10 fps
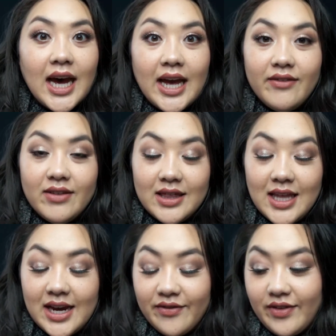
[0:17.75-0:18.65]
I have a
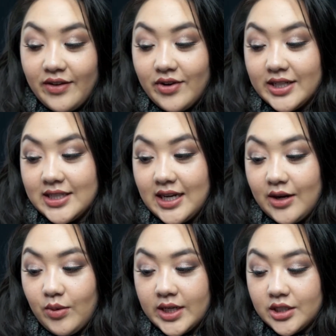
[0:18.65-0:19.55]
lot of favorites that
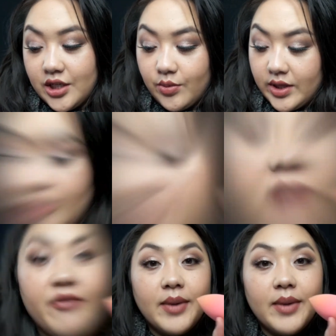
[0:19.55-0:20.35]
I want to share with you guys.